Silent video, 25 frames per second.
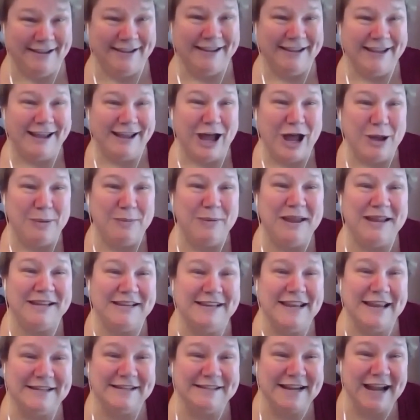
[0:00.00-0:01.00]

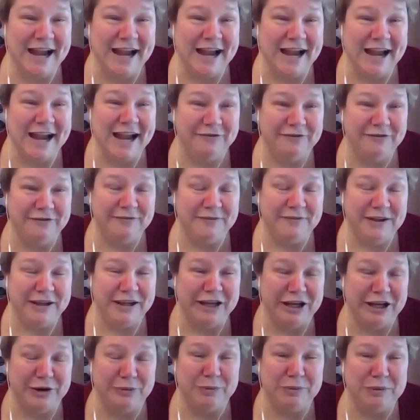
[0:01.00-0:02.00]
It is kind of,
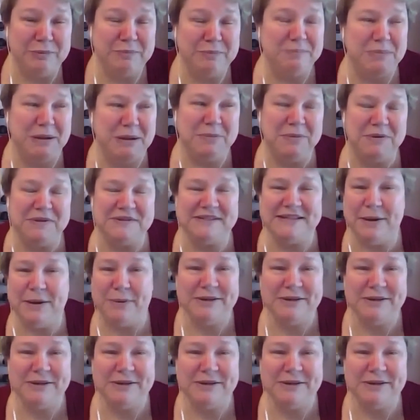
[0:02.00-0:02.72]
you know, when people say,